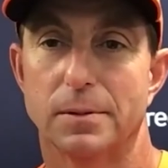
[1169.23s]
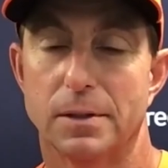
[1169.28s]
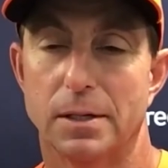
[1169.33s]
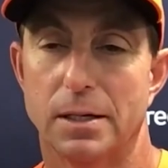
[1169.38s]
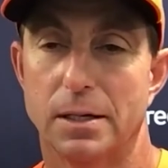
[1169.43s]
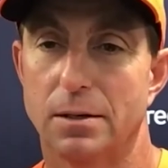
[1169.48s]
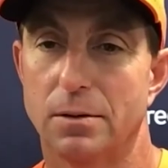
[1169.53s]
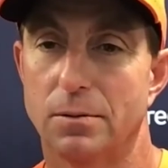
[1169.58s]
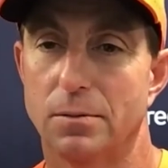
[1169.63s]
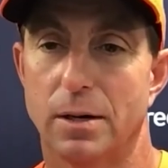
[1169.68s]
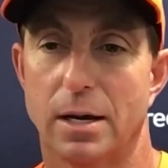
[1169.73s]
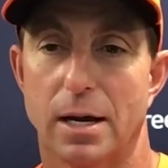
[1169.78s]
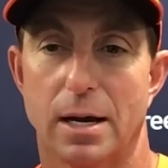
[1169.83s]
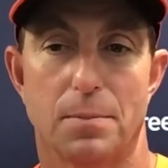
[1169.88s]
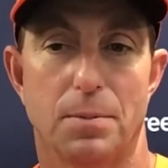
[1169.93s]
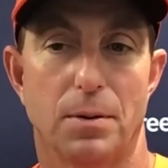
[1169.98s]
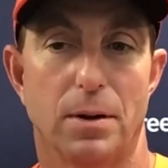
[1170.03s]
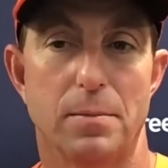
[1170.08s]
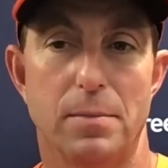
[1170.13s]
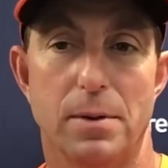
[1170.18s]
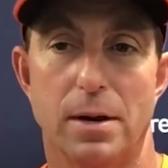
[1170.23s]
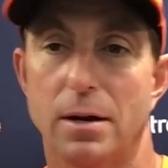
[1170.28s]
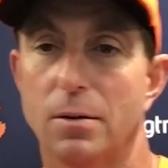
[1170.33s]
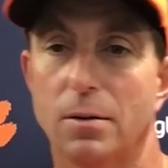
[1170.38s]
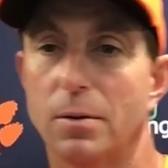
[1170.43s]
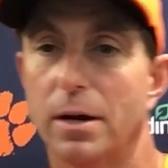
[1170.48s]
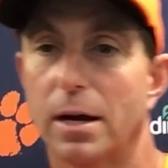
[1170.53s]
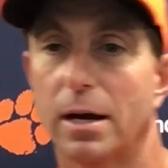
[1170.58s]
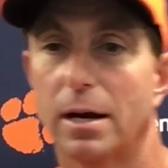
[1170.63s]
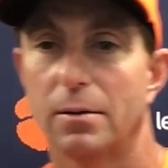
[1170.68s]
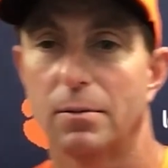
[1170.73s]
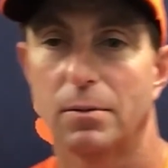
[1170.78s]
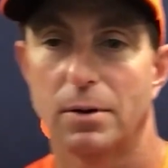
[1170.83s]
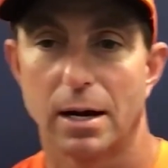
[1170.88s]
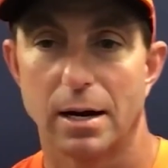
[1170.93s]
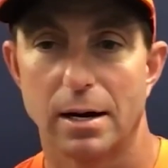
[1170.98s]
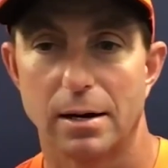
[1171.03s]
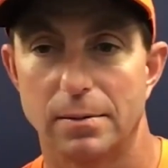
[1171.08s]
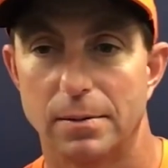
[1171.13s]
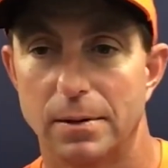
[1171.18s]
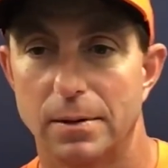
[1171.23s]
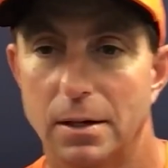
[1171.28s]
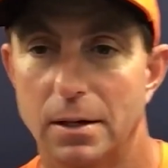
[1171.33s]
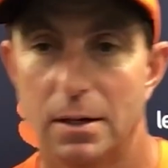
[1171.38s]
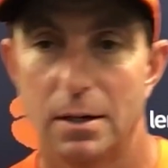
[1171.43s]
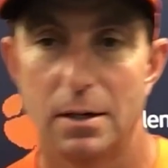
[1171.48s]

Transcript: We got to play better. We got to